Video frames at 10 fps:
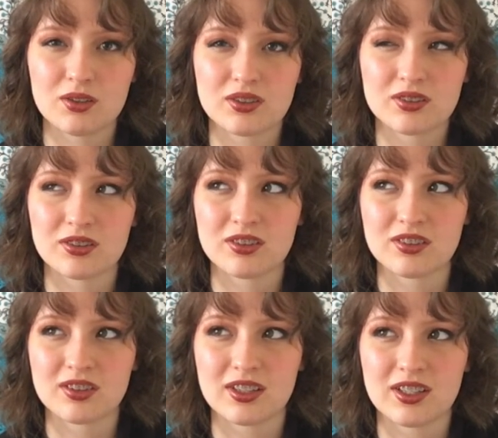
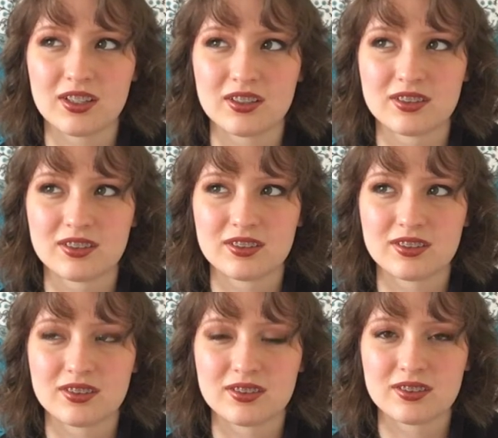certain things
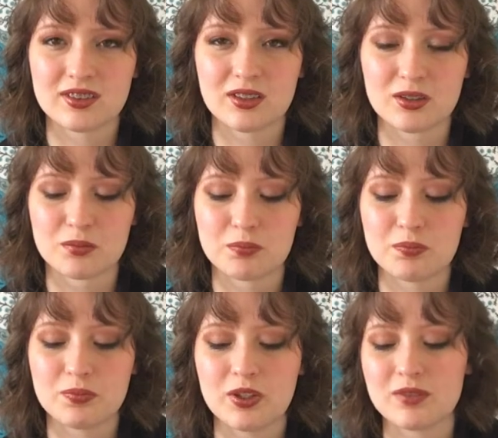are,
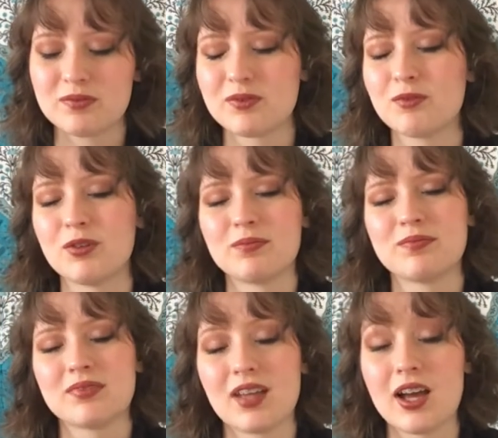well,
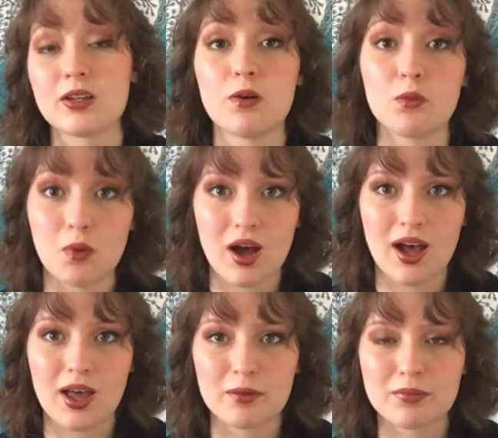I know
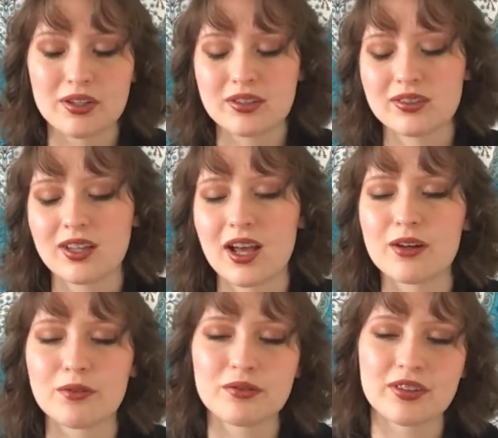why, but I
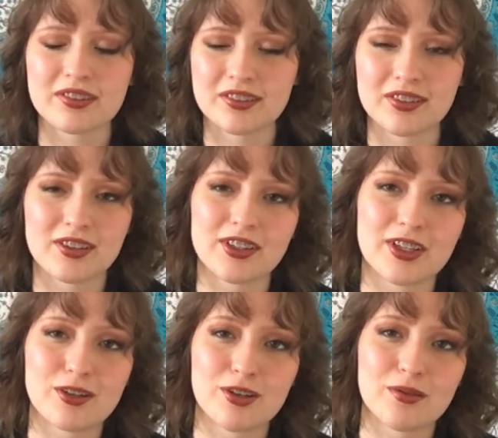don't necessarily
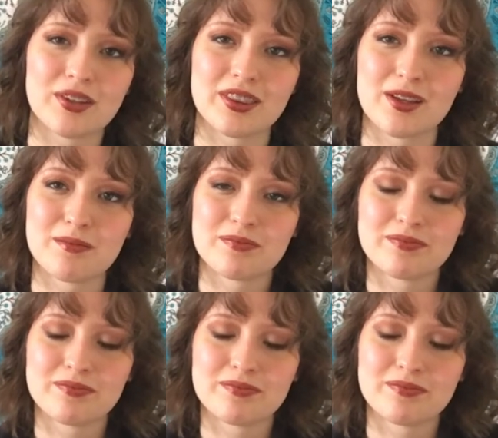agree with them.